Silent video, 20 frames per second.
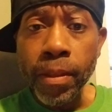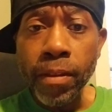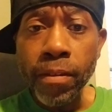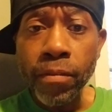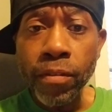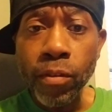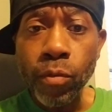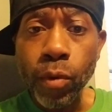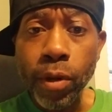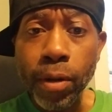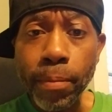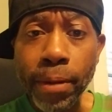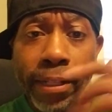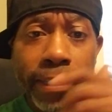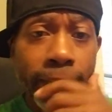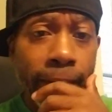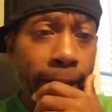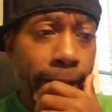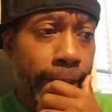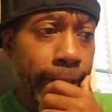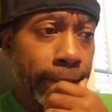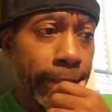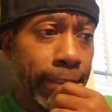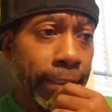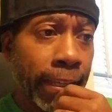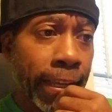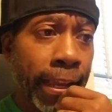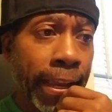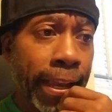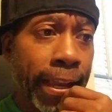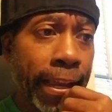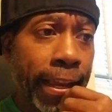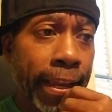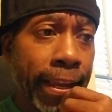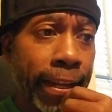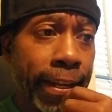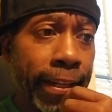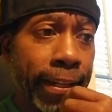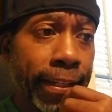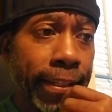for one of my tenants,
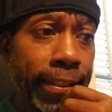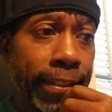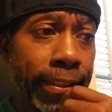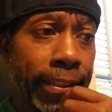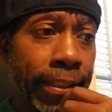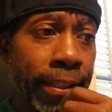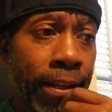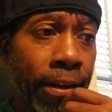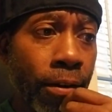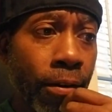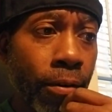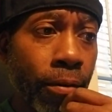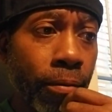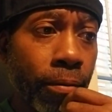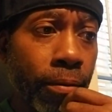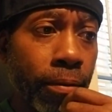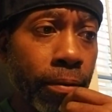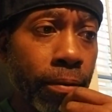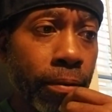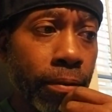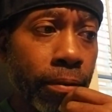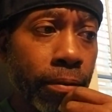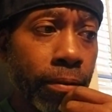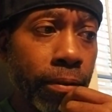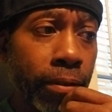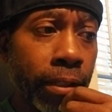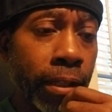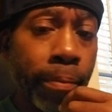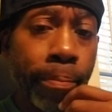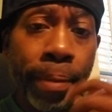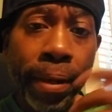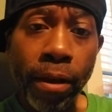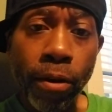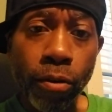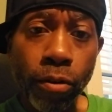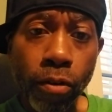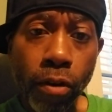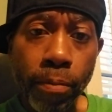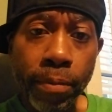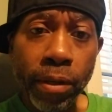and he
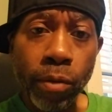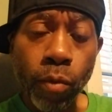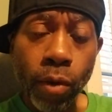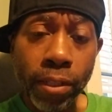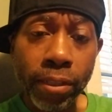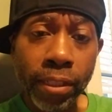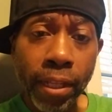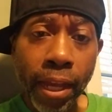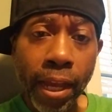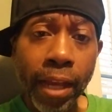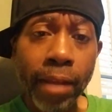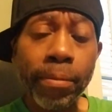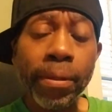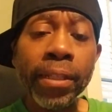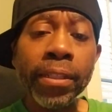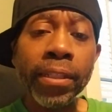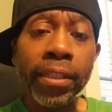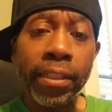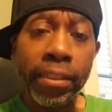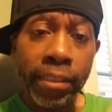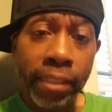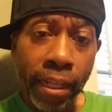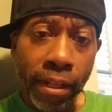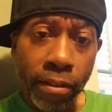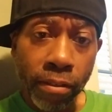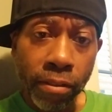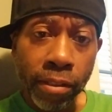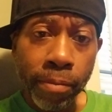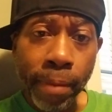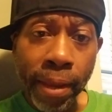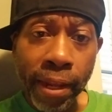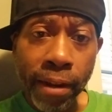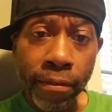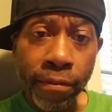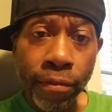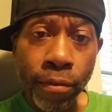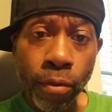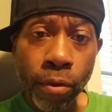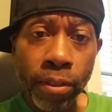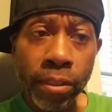bailed on me one time, and then he said he made up
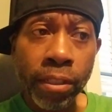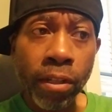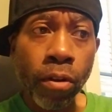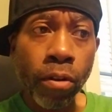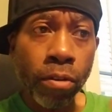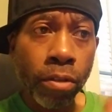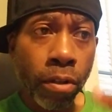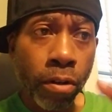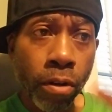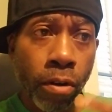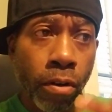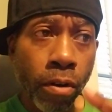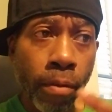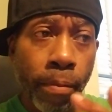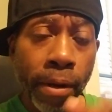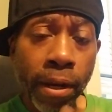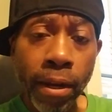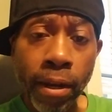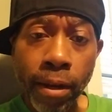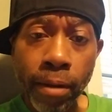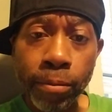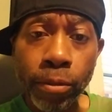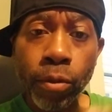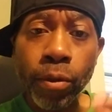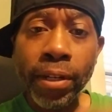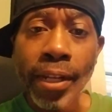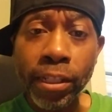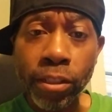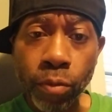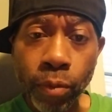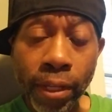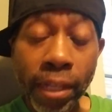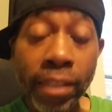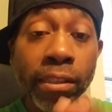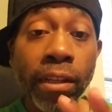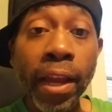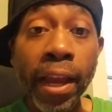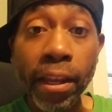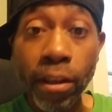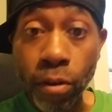for it. He said, "Oh, yo, no, I'm do it next week." I
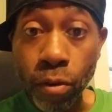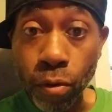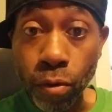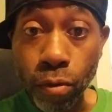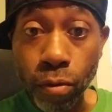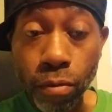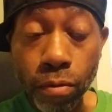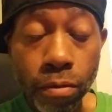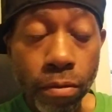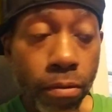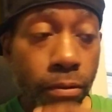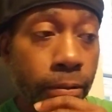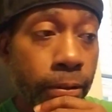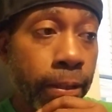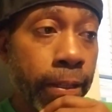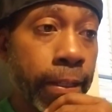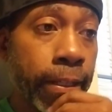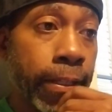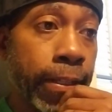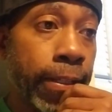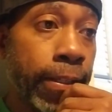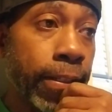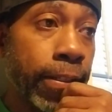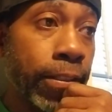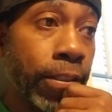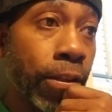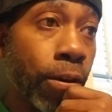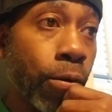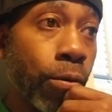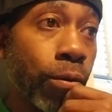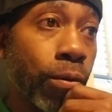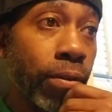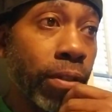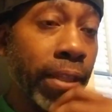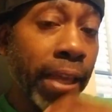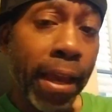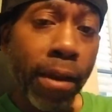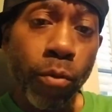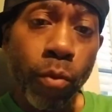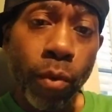said, "All right, cool." So
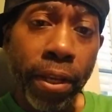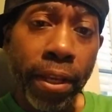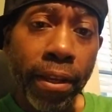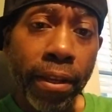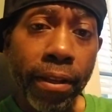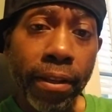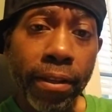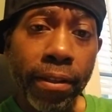that week,